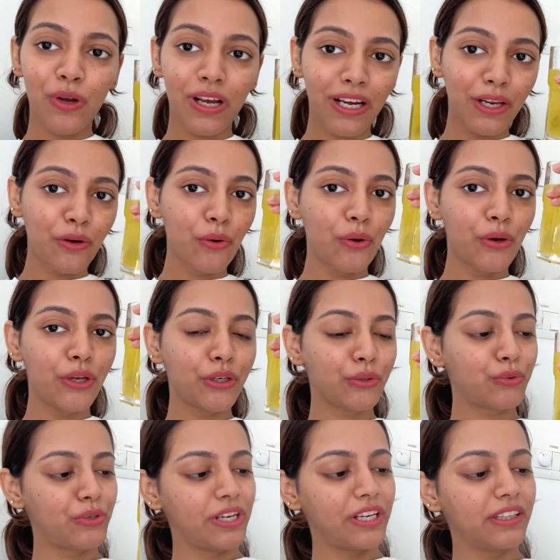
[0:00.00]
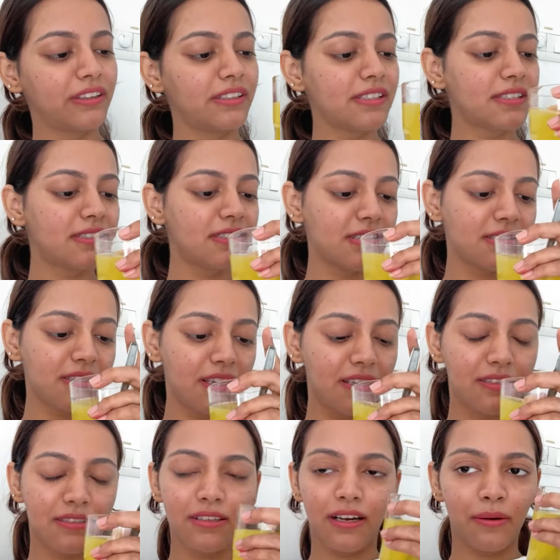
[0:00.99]
Quickly going to drink this. This
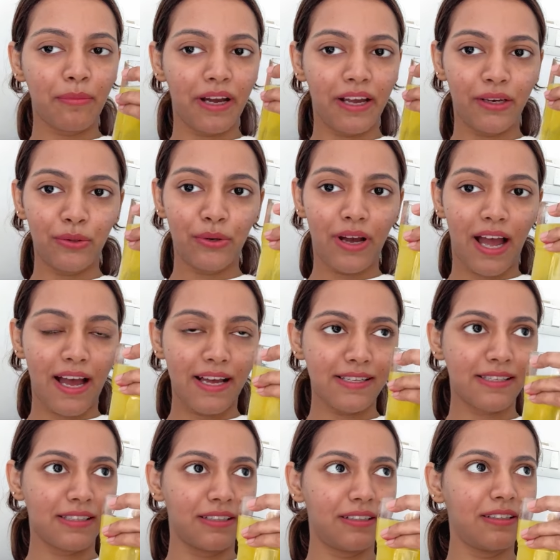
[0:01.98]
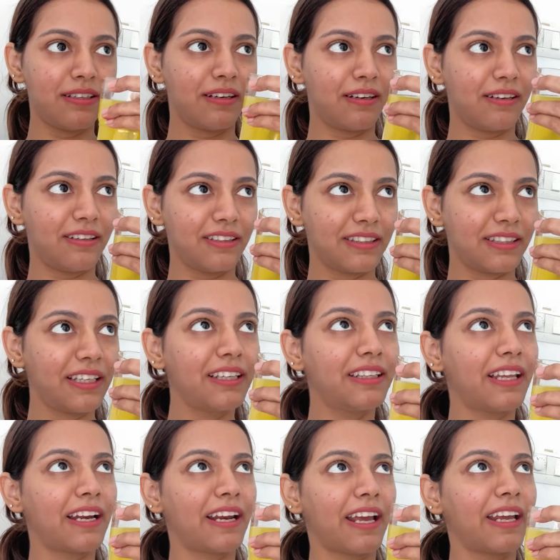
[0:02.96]
is the amino acid
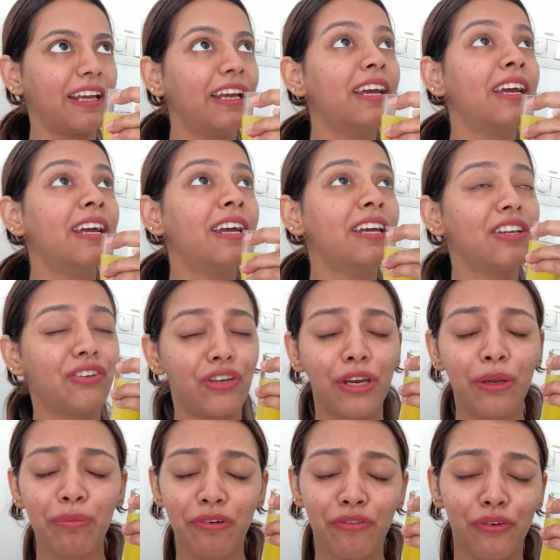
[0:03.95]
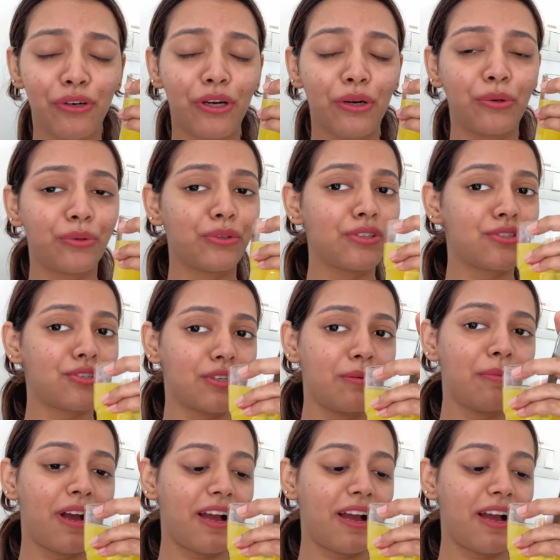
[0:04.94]
thing that I drink before I go to the gym.